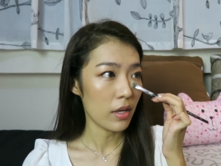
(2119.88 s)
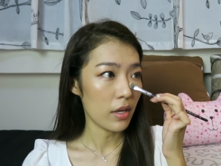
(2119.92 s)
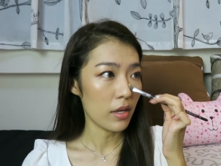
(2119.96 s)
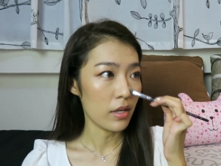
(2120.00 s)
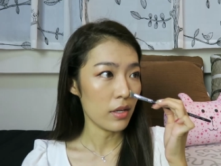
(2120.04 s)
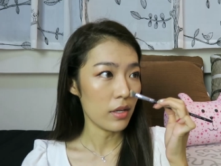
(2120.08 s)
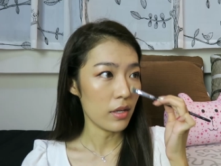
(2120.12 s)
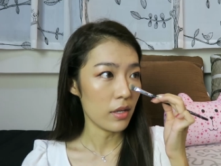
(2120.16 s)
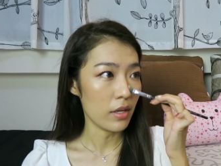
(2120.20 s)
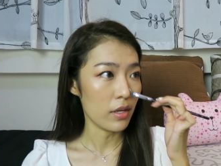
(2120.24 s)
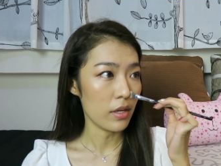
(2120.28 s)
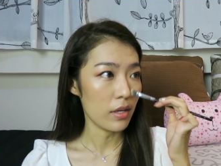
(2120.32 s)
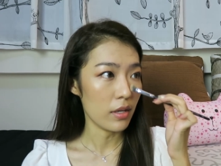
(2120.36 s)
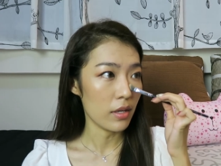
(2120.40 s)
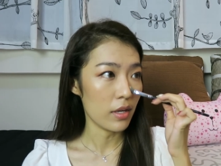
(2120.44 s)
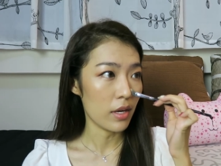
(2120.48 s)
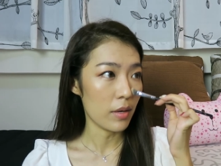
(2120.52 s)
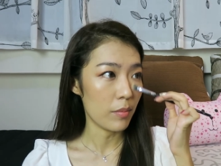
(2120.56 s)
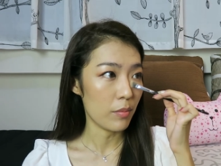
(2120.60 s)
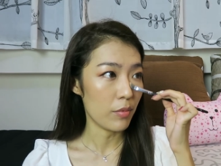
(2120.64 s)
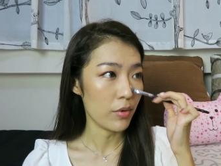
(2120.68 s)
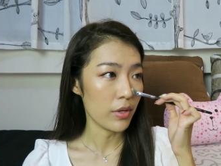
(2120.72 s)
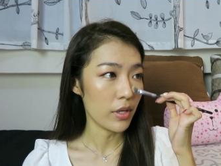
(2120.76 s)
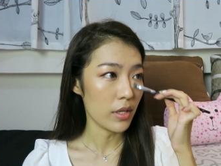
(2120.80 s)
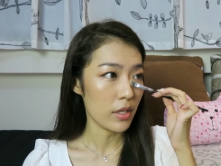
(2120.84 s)
And then I
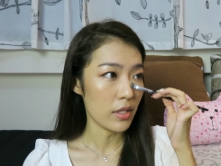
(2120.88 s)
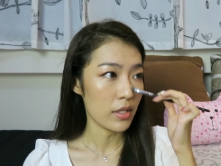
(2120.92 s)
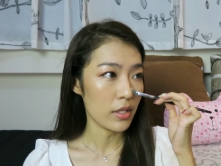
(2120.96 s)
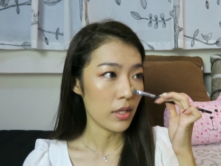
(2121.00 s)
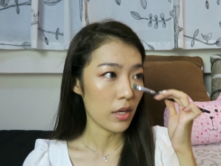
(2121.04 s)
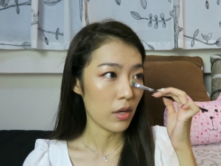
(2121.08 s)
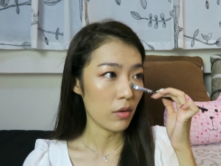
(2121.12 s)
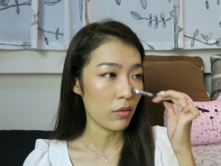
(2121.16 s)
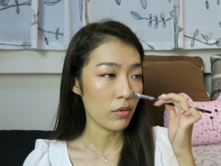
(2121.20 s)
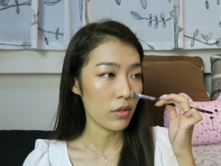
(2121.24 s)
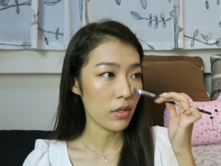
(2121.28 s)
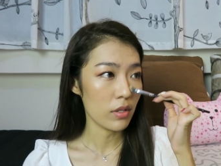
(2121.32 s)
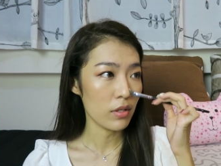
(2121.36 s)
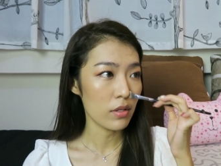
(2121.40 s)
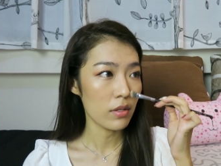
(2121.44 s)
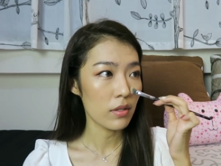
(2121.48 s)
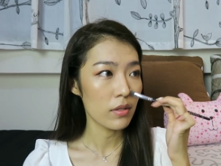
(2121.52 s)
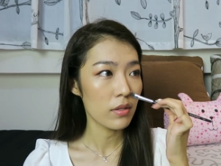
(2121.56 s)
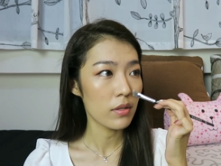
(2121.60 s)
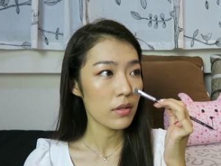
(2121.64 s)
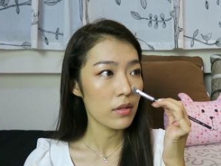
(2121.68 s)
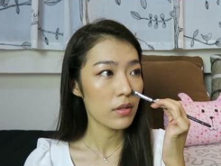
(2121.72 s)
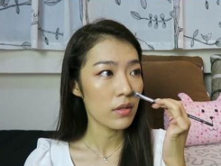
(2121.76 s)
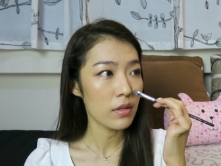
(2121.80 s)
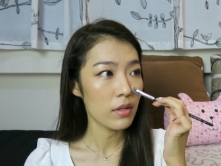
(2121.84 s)
bring it down.
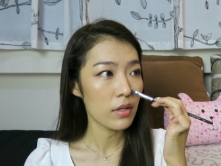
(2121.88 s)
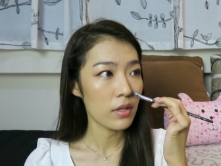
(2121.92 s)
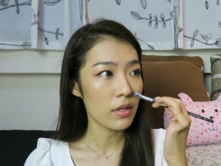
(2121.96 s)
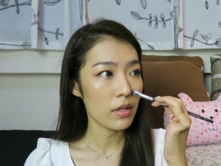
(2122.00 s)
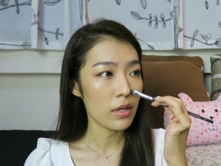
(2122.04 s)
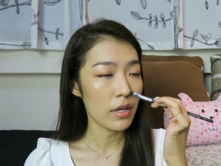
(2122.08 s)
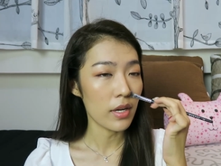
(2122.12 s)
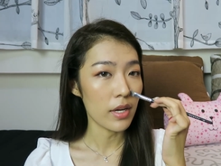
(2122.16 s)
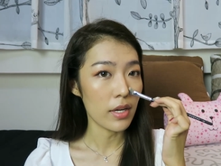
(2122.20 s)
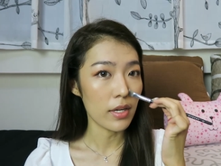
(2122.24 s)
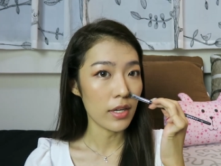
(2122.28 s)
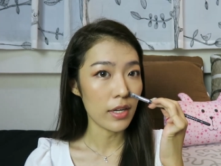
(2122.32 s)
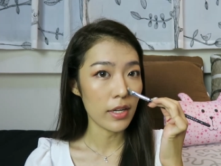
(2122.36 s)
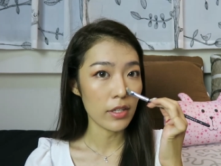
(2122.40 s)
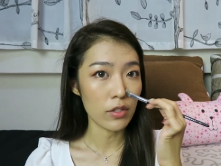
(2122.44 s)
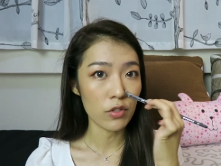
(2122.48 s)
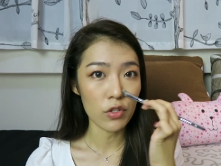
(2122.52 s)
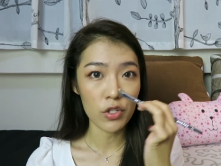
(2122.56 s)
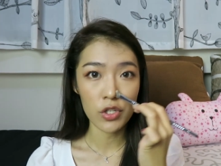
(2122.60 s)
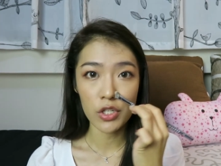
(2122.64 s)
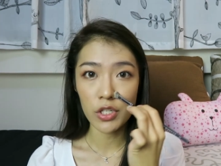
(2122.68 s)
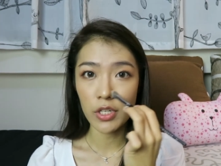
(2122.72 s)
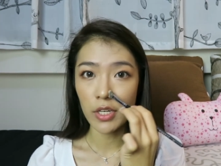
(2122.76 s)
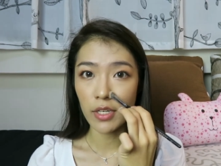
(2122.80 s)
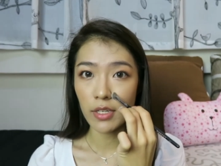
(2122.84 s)
And then I like to
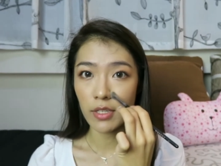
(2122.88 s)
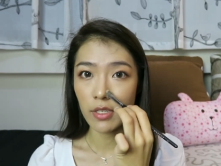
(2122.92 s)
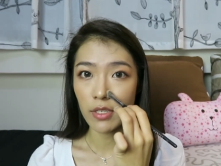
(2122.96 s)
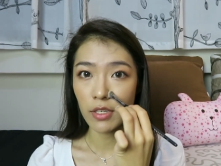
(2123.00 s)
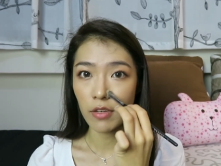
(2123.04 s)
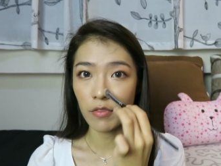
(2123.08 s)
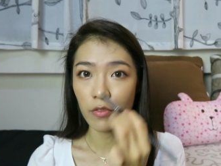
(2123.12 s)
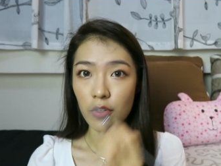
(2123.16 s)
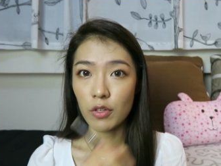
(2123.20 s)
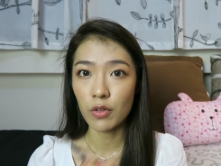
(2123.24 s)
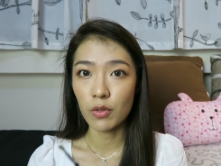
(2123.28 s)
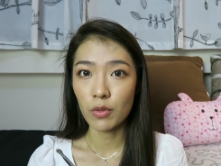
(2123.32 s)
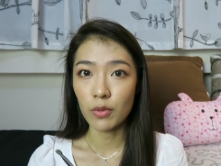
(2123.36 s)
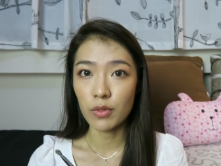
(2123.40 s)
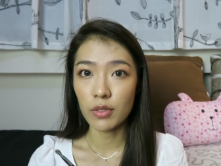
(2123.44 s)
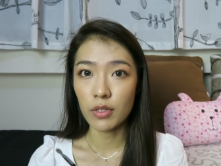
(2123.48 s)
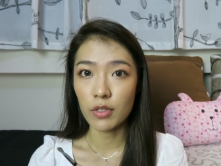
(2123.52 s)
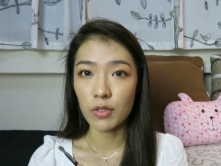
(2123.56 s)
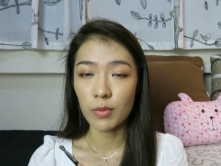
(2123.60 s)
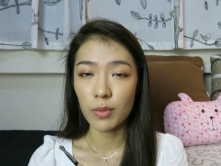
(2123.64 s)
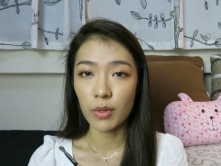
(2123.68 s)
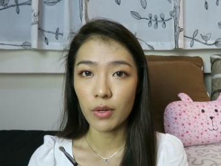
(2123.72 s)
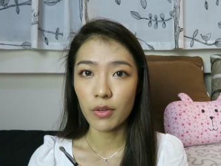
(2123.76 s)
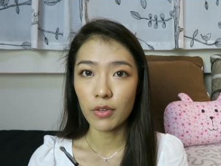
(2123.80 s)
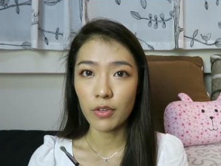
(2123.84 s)
shade this up the nose
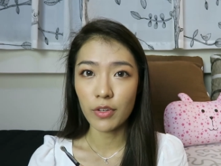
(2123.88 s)
as well.